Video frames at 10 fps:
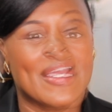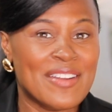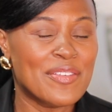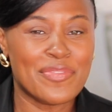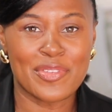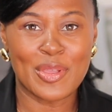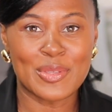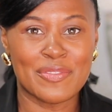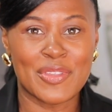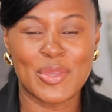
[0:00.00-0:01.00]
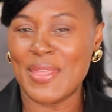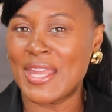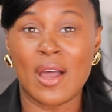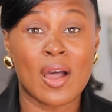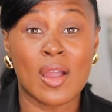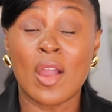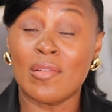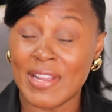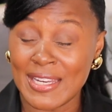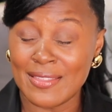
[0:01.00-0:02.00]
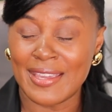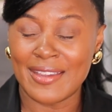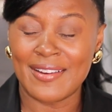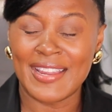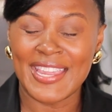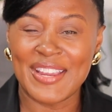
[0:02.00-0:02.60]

And for those of you that are already there,